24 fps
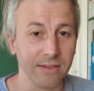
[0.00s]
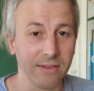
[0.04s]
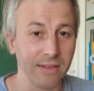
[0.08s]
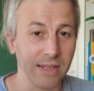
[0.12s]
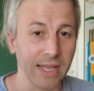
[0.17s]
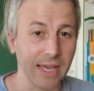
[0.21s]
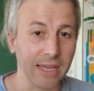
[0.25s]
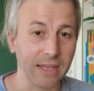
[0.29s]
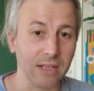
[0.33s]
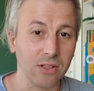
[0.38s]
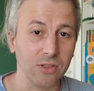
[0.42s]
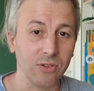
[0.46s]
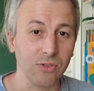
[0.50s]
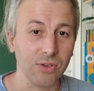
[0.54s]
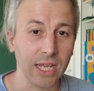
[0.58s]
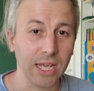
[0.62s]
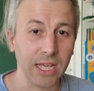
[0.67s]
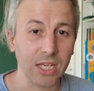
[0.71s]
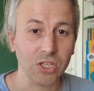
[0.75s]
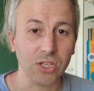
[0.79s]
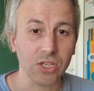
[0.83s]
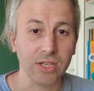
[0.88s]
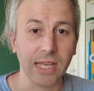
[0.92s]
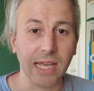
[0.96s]
like a
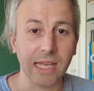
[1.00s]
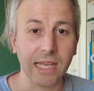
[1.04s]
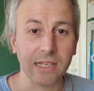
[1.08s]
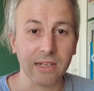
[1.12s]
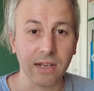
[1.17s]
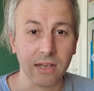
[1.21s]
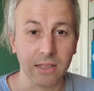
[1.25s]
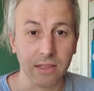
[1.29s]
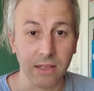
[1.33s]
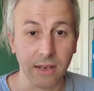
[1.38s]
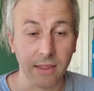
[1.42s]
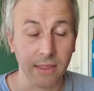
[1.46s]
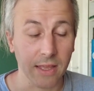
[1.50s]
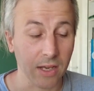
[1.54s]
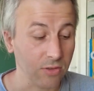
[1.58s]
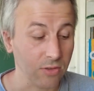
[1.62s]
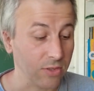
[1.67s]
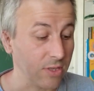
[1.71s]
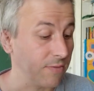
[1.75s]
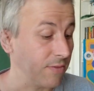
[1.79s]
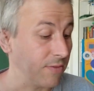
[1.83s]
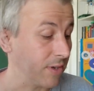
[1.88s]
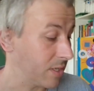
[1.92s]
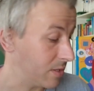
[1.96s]
donation
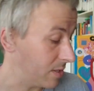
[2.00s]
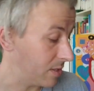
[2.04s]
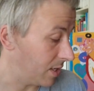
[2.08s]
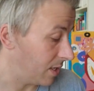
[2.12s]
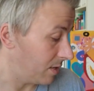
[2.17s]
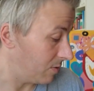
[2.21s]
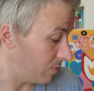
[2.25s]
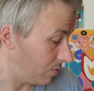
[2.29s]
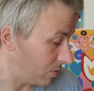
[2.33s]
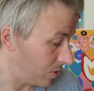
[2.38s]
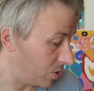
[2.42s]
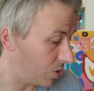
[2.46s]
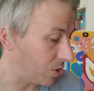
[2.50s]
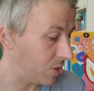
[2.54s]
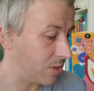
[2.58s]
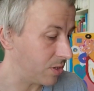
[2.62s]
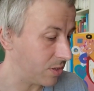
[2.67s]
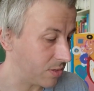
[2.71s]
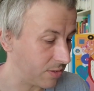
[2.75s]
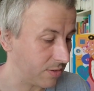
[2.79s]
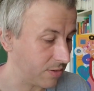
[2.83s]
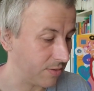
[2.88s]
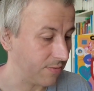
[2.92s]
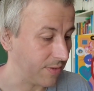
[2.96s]
800,000 vaccine, which
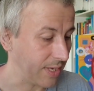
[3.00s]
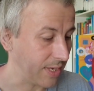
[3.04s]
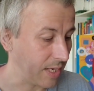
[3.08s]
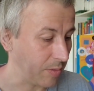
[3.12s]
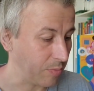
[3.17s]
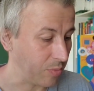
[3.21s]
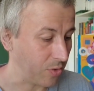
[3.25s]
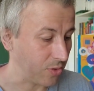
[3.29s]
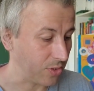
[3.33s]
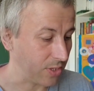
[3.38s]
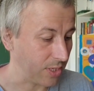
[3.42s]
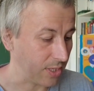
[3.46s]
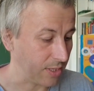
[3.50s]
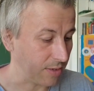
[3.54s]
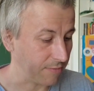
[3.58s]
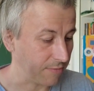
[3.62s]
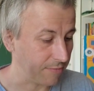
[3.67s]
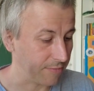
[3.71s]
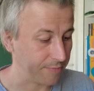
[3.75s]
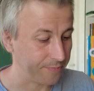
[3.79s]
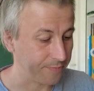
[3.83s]
is very positive.